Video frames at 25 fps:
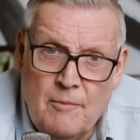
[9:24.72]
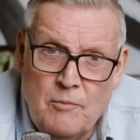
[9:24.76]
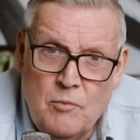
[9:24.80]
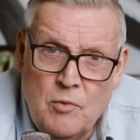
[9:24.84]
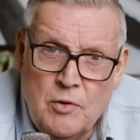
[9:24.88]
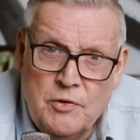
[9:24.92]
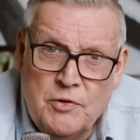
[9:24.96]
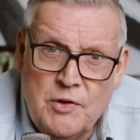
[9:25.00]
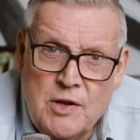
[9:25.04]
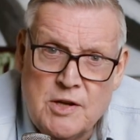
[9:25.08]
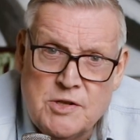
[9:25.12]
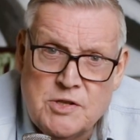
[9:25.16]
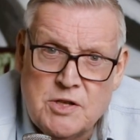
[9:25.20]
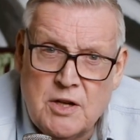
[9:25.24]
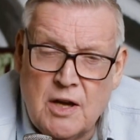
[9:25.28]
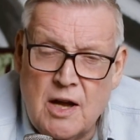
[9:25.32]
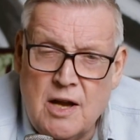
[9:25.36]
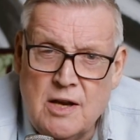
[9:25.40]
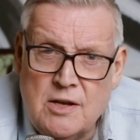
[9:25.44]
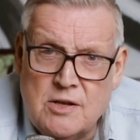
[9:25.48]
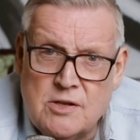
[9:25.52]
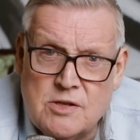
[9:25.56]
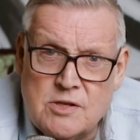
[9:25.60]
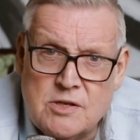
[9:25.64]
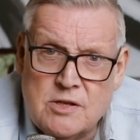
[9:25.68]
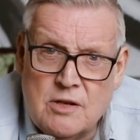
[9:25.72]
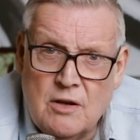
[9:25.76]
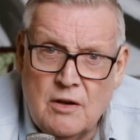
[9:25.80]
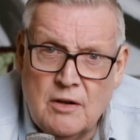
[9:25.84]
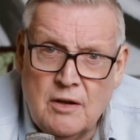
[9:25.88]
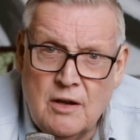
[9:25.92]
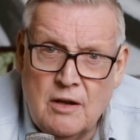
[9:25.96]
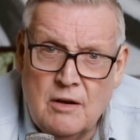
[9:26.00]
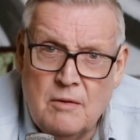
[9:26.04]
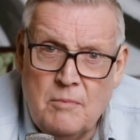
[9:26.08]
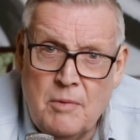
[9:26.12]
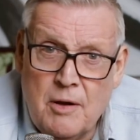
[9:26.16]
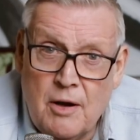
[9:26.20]
With their skins, I'd
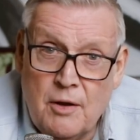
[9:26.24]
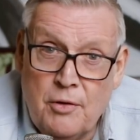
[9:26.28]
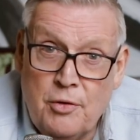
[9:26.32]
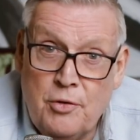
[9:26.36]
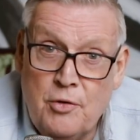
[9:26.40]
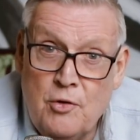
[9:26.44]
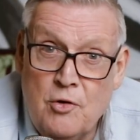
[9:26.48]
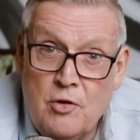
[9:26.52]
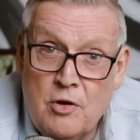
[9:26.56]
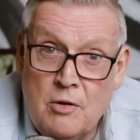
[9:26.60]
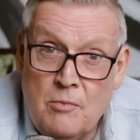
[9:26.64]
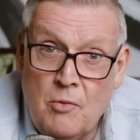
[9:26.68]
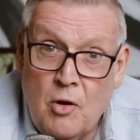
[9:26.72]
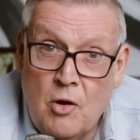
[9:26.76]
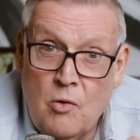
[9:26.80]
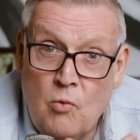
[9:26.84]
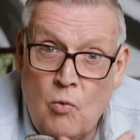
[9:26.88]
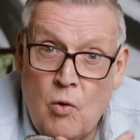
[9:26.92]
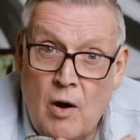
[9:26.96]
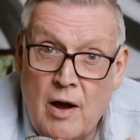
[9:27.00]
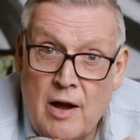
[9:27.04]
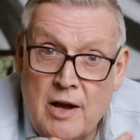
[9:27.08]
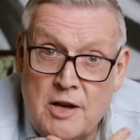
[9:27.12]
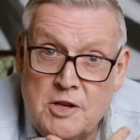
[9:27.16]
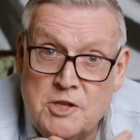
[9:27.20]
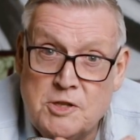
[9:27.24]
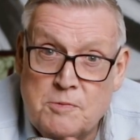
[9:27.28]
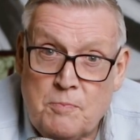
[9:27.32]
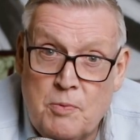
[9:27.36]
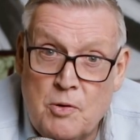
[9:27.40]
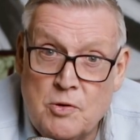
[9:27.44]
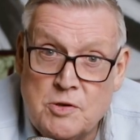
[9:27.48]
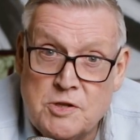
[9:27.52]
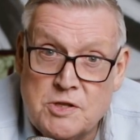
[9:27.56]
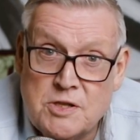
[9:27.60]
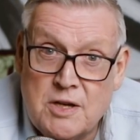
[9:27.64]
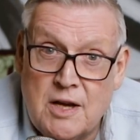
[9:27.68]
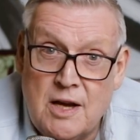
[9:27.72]
get about a third of my wage
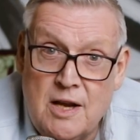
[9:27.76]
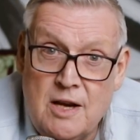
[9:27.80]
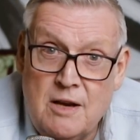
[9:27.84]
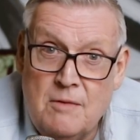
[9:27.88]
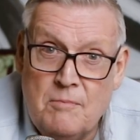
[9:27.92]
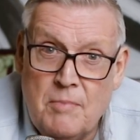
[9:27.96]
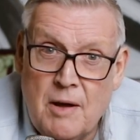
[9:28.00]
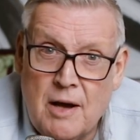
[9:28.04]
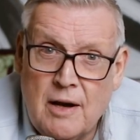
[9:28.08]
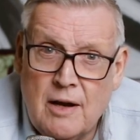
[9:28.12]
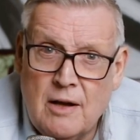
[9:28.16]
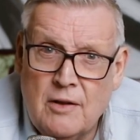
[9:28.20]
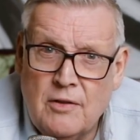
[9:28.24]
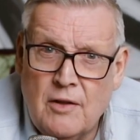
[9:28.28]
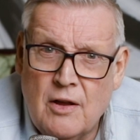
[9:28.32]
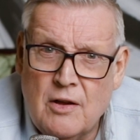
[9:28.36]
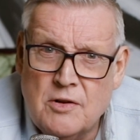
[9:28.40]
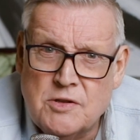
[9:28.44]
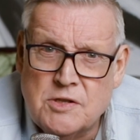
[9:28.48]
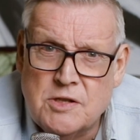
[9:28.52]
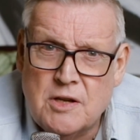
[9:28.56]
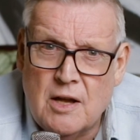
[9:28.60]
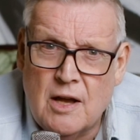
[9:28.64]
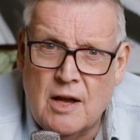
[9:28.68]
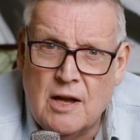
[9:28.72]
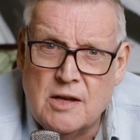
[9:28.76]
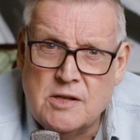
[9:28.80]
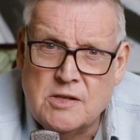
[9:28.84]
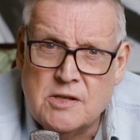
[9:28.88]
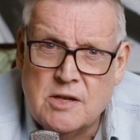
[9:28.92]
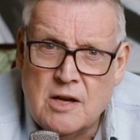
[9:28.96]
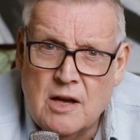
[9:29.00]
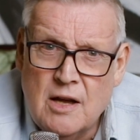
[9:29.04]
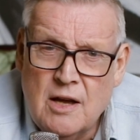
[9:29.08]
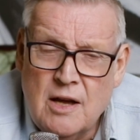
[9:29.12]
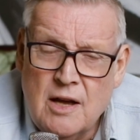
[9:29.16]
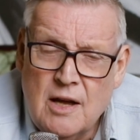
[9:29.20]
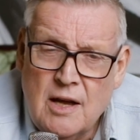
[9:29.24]
per skin back in those days.
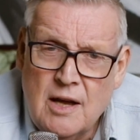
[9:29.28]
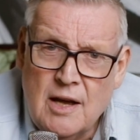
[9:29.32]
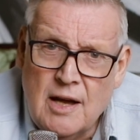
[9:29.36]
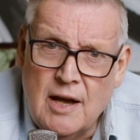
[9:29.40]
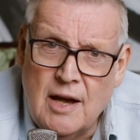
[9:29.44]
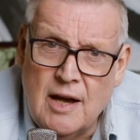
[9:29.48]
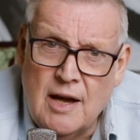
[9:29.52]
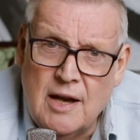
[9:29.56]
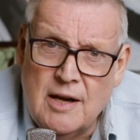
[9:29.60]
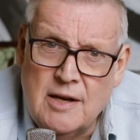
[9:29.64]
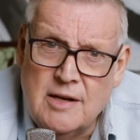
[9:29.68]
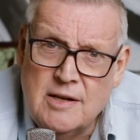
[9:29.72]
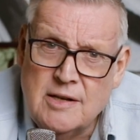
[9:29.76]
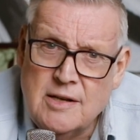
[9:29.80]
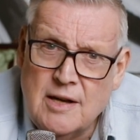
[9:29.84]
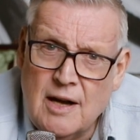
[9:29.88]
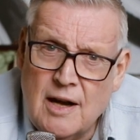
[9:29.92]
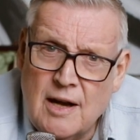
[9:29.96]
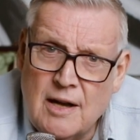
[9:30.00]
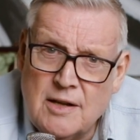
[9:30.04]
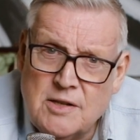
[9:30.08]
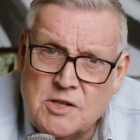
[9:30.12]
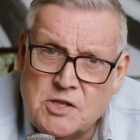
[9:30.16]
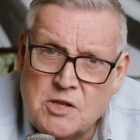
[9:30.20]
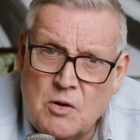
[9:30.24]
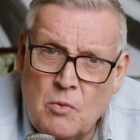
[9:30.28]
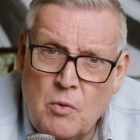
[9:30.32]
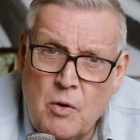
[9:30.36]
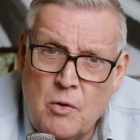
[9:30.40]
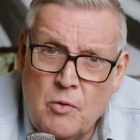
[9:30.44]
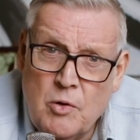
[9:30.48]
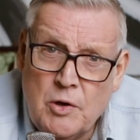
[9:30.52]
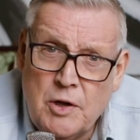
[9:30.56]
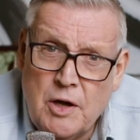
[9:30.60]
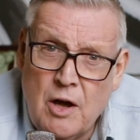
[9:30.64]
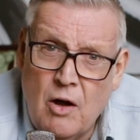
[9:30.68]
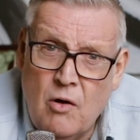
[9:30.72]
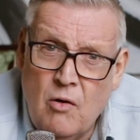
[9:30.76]
And so we
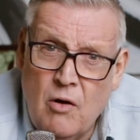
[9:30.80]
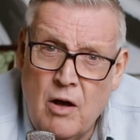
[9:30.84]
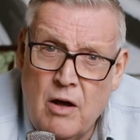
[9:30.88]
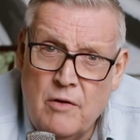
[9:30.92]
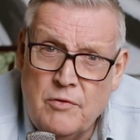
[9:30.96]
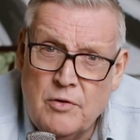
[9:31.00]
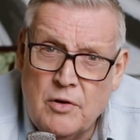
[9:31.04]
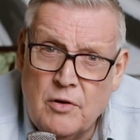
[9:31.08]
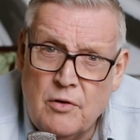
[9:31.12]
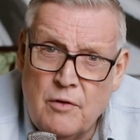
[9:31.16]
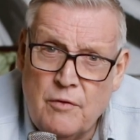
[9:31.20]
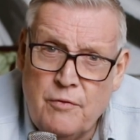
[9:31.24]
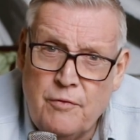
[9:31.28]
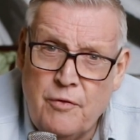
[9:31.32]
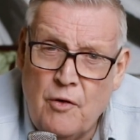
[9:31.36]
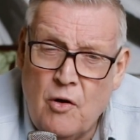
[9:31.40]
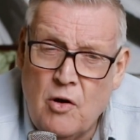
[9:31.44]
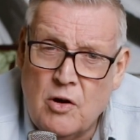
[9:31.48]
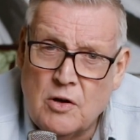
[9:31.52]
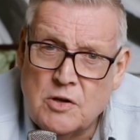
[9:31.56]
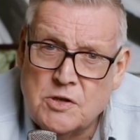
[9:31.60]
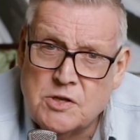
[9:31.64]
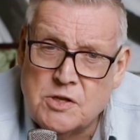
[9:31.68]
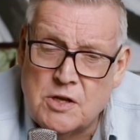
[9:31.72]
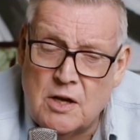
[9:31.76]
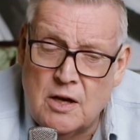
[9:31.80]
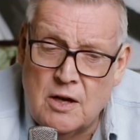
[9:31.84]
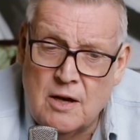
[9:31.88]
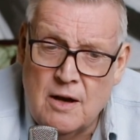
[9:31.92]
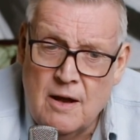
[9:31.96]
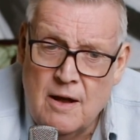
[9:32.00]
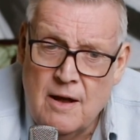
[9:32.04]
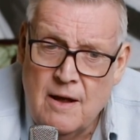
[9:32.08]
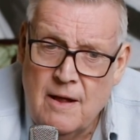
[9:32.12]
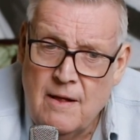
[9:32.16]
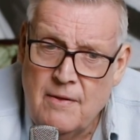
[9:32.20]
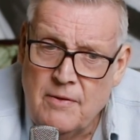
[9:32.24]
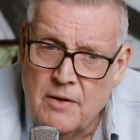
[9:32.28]
would go over to the fox, and
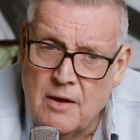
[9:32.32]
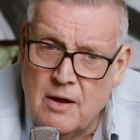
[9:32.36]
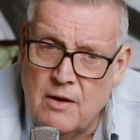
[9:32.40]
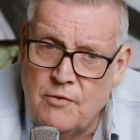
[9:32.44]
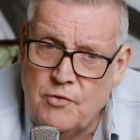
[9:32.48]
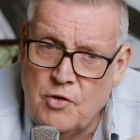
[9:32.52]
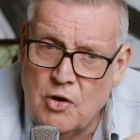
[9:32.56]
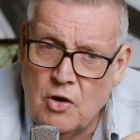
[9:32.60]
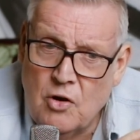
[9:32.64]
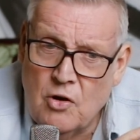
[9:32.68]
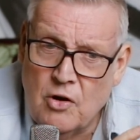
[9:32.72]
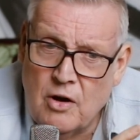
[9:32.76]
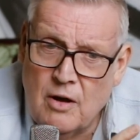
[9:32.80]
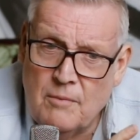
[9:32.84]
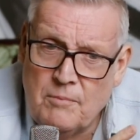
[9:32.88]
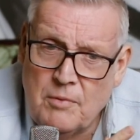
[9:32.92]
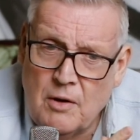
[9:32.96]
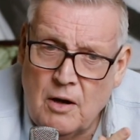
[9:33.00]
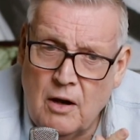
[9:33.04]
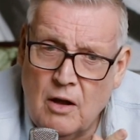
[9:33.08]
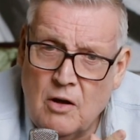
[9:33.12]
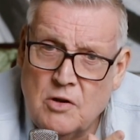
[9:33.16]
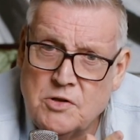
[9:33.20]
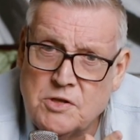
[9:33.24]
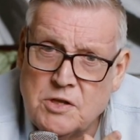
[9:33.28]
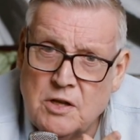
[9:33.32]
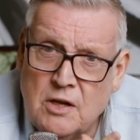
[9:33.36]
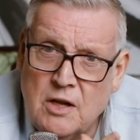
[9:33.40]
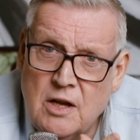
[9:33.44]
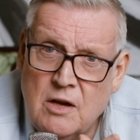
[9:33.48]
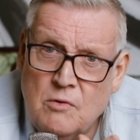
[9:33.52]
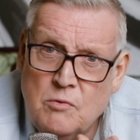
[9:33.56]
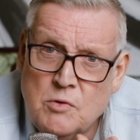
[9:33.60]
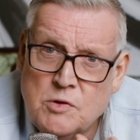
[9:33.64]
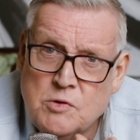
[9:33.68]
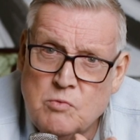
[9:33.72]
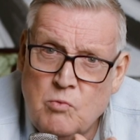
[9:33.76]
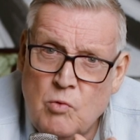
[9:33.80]
if you got up close and
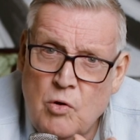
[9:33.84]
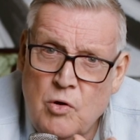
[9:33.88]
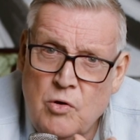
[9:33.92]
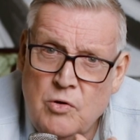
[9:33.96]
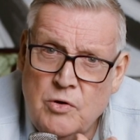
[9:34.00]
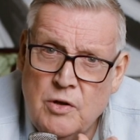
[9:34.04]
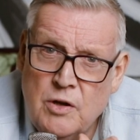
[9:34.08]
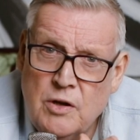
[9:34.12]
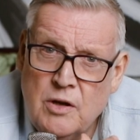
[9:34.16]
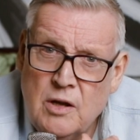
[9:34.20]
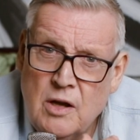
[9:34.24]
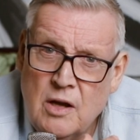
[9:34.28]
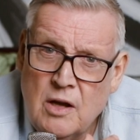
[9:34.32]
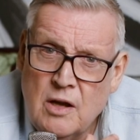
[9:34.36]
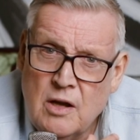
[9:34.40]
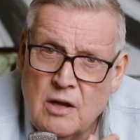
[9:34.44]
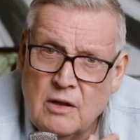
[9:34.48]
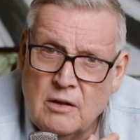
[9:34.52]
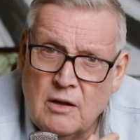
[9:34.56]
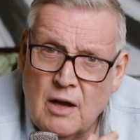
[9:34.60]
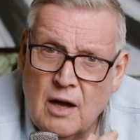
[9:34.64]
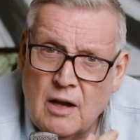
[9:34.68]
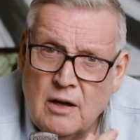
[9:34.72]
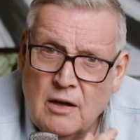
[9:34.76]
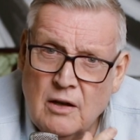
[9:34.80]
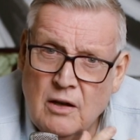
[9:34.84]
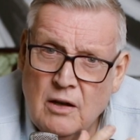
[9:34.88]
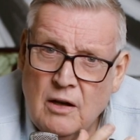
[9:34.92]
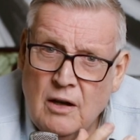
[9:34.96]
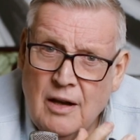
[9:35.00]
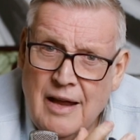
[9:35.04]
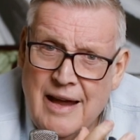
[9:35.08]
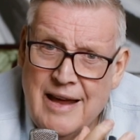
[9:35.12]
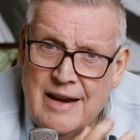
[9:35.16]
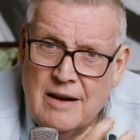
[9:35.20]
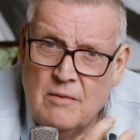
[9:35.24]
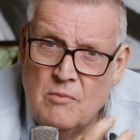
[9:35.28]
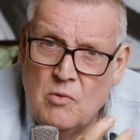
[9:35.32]
he was wounded, that
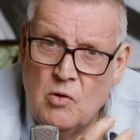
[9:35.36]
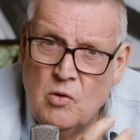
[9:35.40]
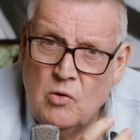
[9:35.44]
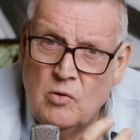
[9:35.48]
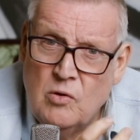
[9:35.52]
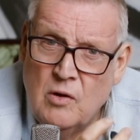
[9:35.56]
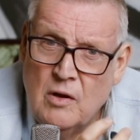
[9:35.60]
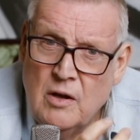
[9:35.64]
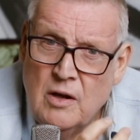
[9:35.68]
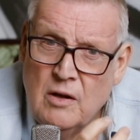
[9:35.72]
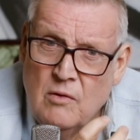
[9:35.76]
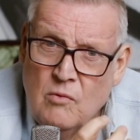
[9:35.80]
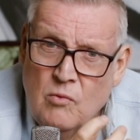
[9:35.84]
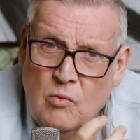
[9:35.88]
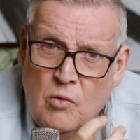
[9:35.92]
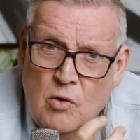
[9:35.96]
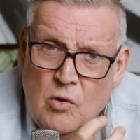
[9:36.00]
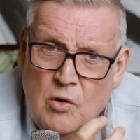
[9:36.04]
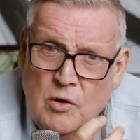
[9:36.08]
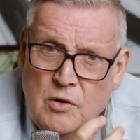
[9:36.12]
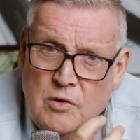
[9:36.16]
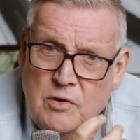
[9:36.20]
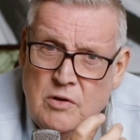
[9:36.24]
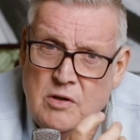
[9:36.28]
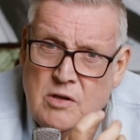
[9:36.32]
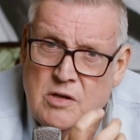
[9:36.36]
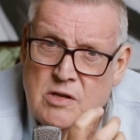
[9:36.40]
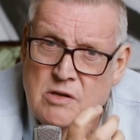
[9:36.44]
little animal would